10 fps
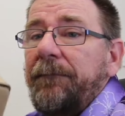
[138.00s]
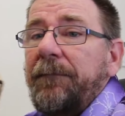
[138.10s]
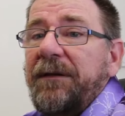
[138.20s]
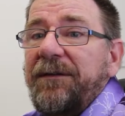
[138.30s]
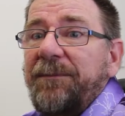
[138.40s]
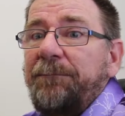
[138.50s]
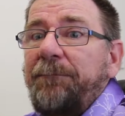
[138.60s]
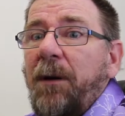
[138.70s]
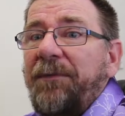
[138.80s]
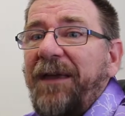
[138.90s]
it just
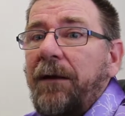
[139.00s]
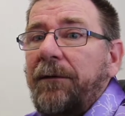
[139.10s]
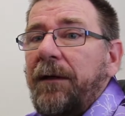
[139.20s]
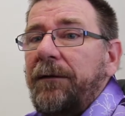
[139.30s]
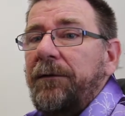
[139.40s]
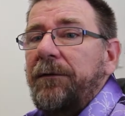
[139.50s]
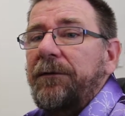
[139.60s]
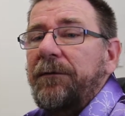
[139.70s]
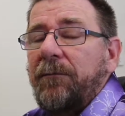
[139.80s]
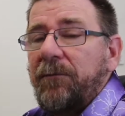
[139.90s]
pops out, and you
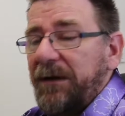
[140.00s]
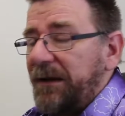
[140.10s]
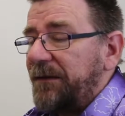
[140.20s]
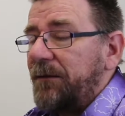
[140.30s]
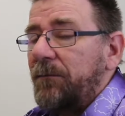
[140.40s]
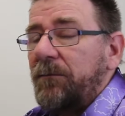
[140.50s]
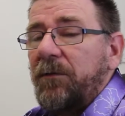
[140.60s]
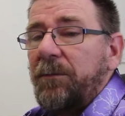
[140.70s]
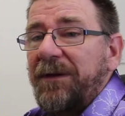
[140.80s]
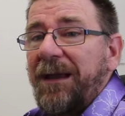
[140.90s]
just reconnect the
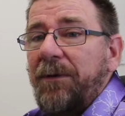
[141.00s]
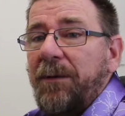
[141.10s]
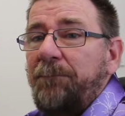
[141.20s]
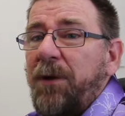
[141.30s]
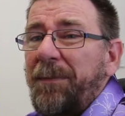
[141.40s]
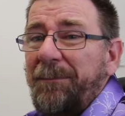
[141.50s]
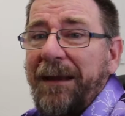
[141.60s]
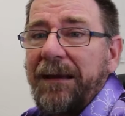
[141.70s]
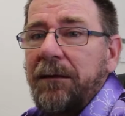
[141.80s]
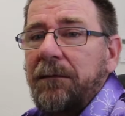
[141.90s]
ribbon cable and pop it
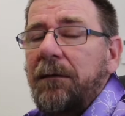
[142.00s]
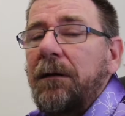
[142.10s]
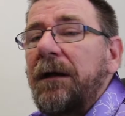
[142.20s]
back in.